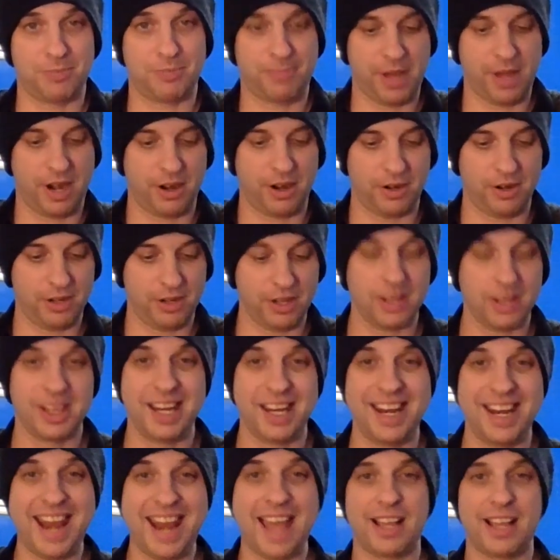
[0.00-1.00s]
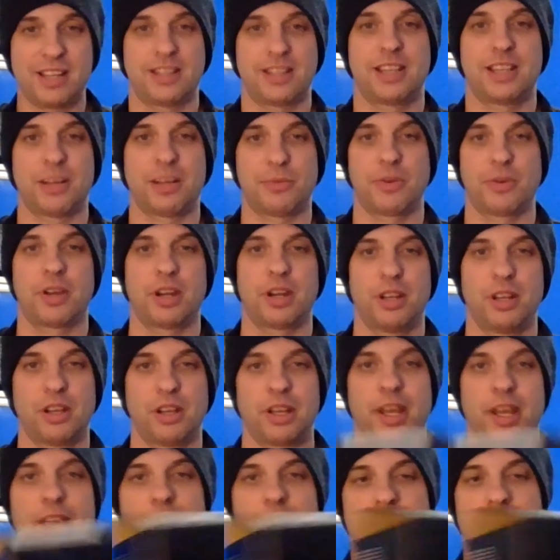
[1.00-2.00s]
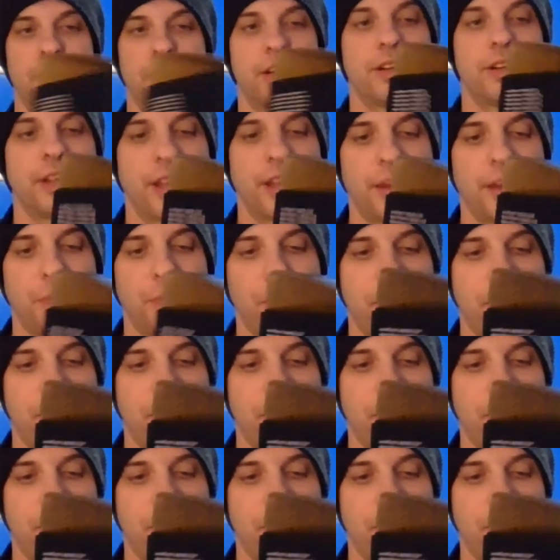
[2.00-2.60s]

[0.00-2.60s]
Better. The next thing we're going to look at here, and